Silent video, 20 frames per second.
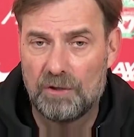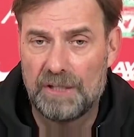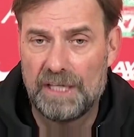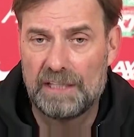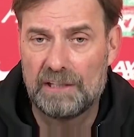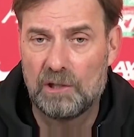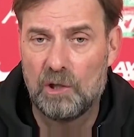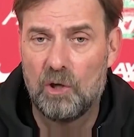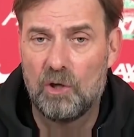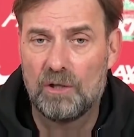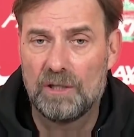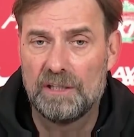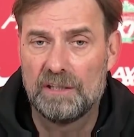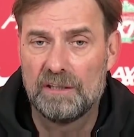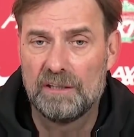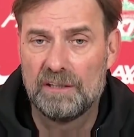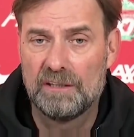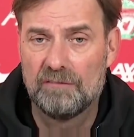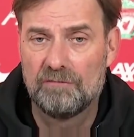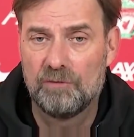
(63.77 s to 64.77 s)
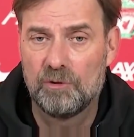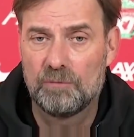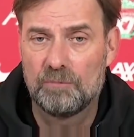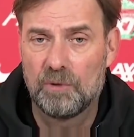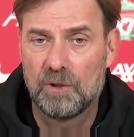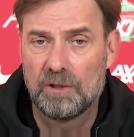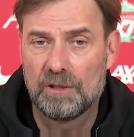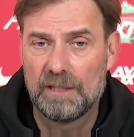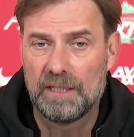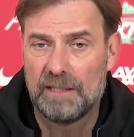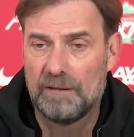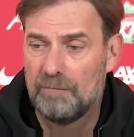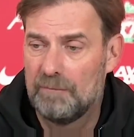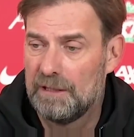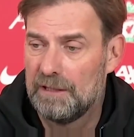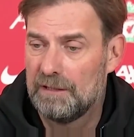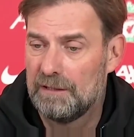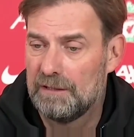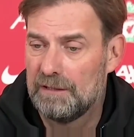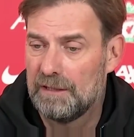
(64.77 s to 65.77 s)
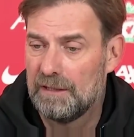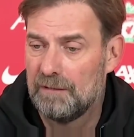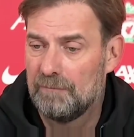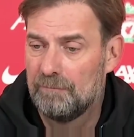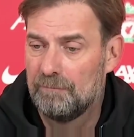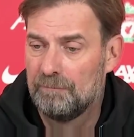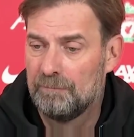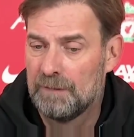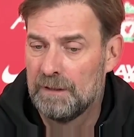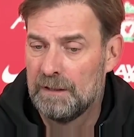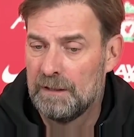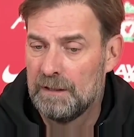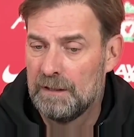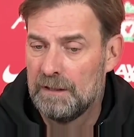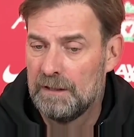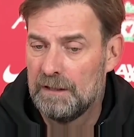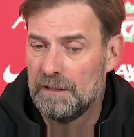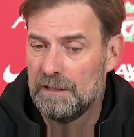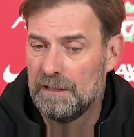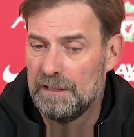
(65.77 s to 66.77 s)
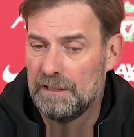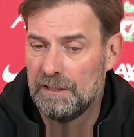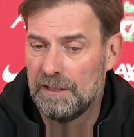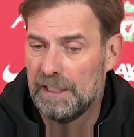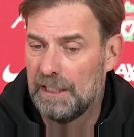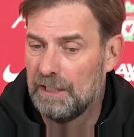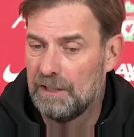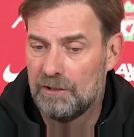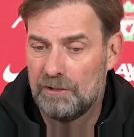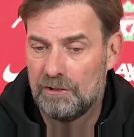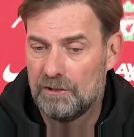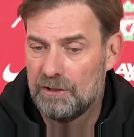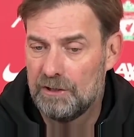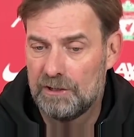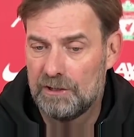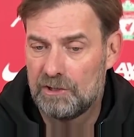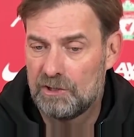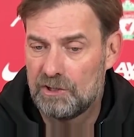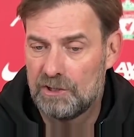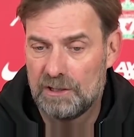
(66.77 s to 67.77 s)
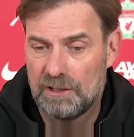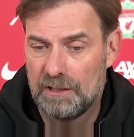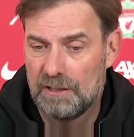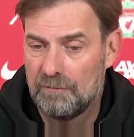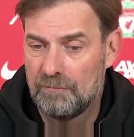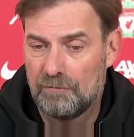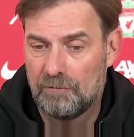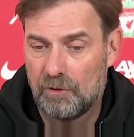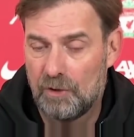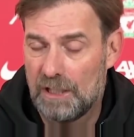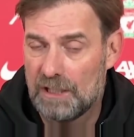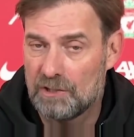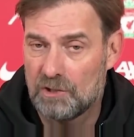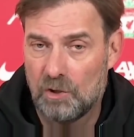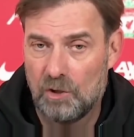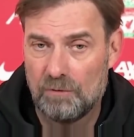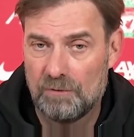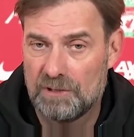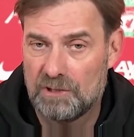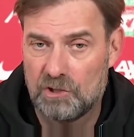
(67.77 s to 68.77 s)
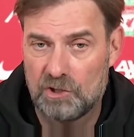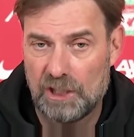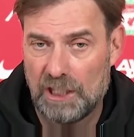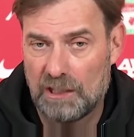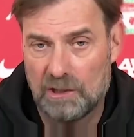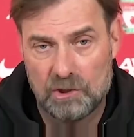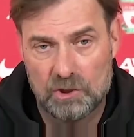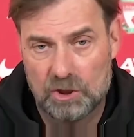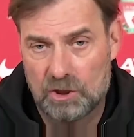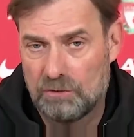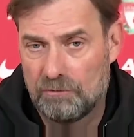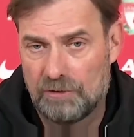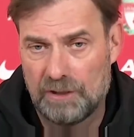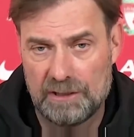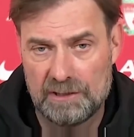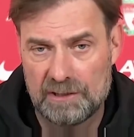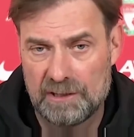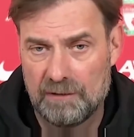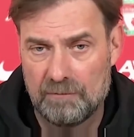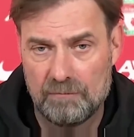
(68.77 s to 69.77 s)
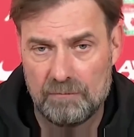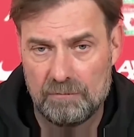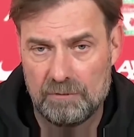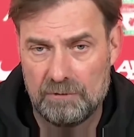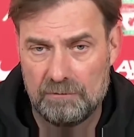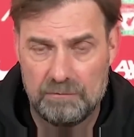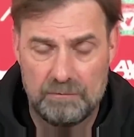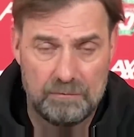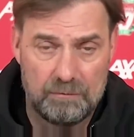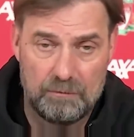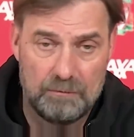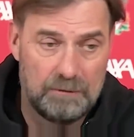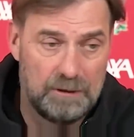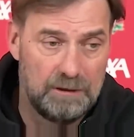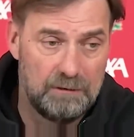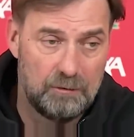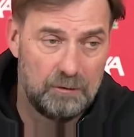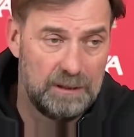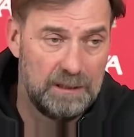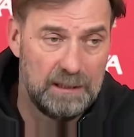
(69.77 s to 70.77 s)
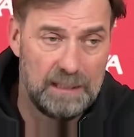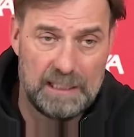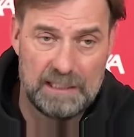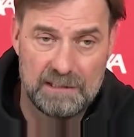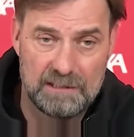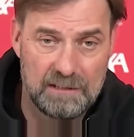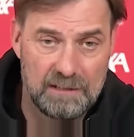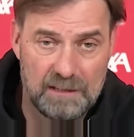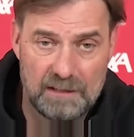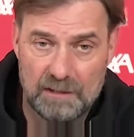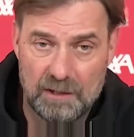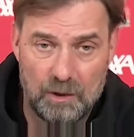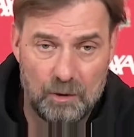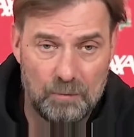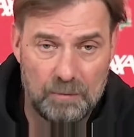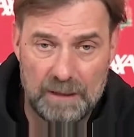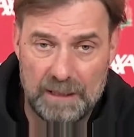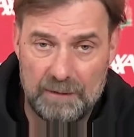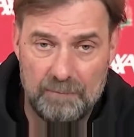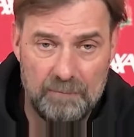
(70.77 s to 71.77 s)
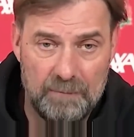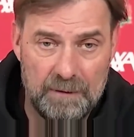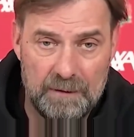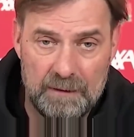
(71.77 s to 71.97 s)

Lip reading: that long in a football game. And in the end, it's for us always a challenge to face them. We've realized it in the home game.